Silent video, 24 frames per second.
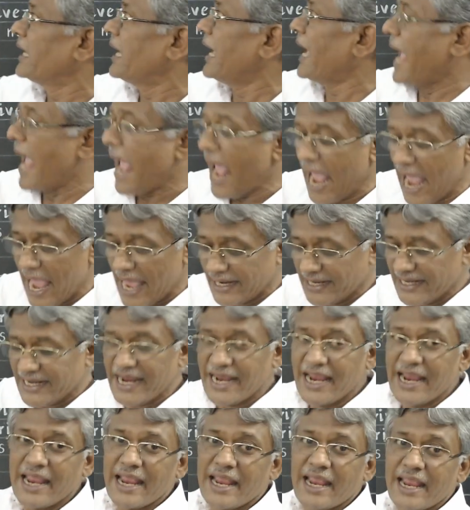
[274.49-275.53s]
Elle
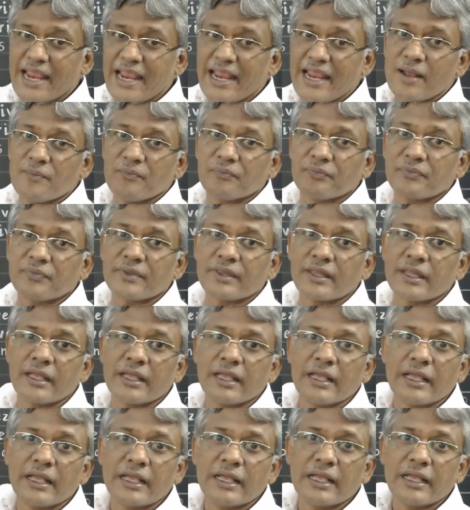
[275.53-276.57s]
est,
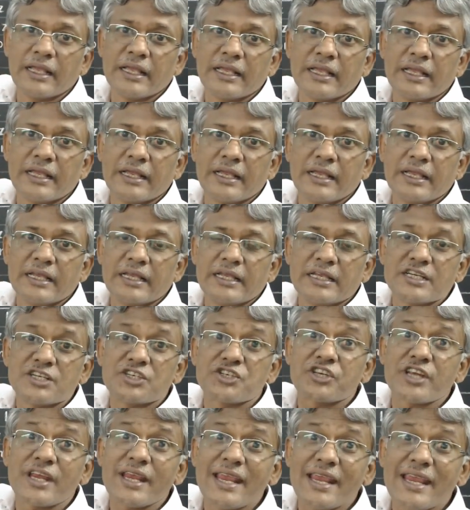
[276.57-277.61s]

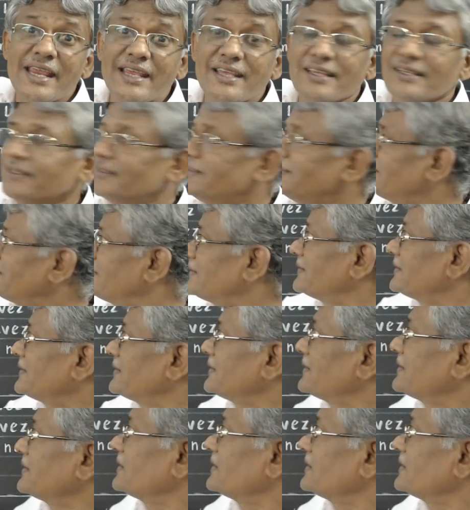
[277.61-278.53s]
she is,